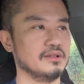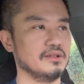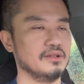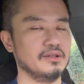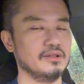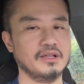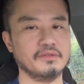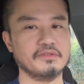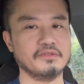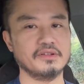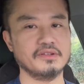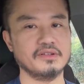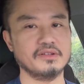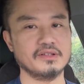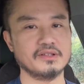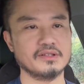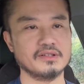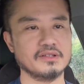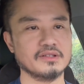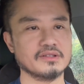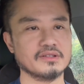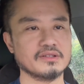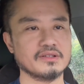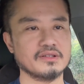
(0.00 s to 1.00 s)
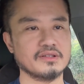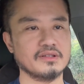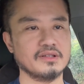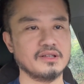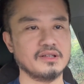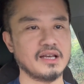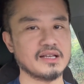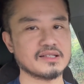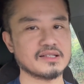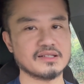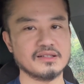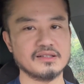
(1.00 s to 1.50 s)
Everything is
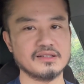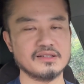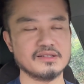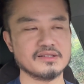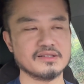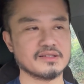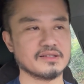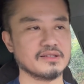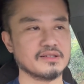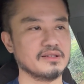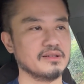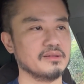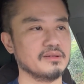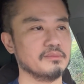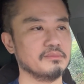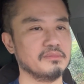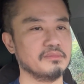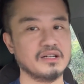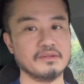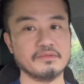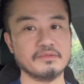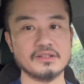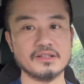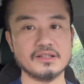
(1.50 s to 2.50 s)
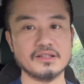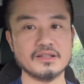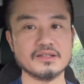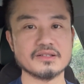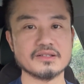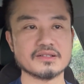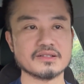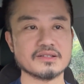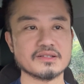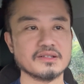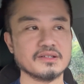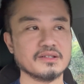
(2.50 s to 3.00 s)
excellent,
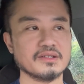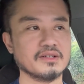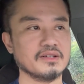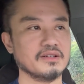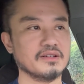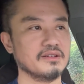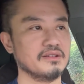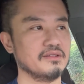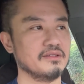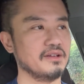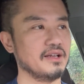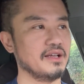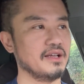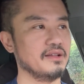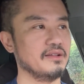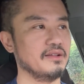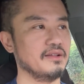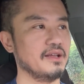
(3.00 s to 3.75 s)
marvelous, right?